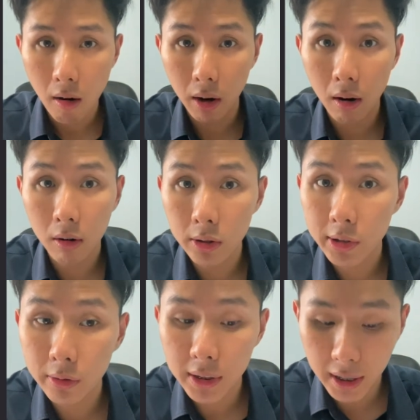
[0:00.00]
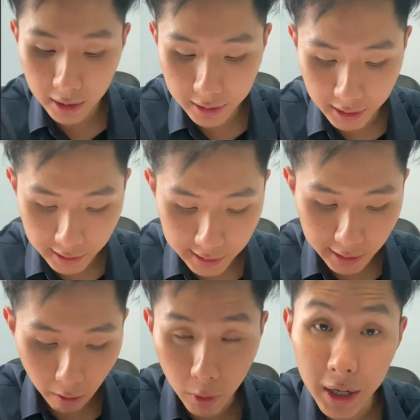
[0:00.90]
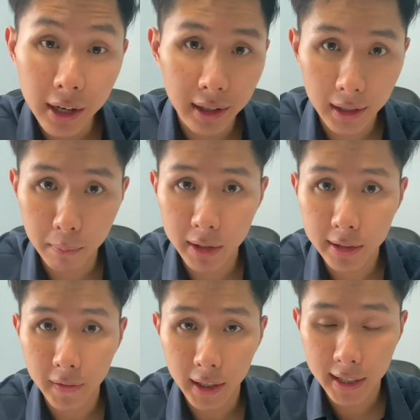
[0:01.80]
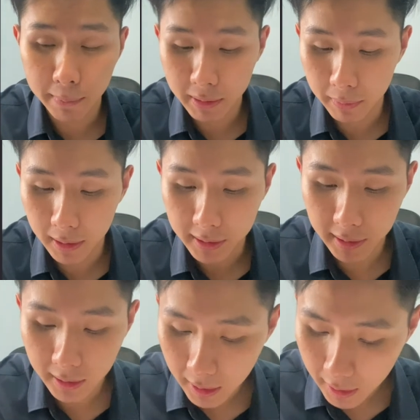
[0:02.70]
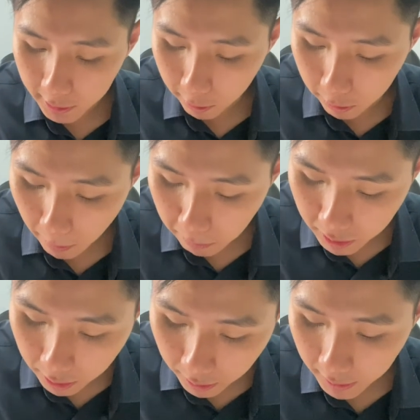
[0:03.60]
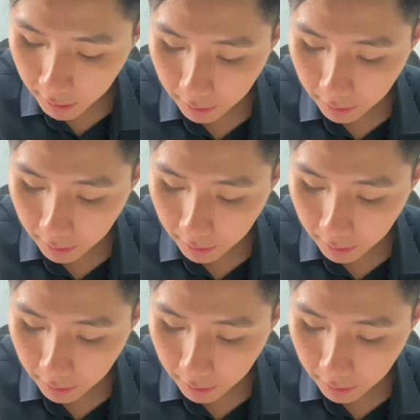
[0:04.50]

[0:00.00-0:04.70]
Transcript: are also data that is within the limits of acceptability. So remember to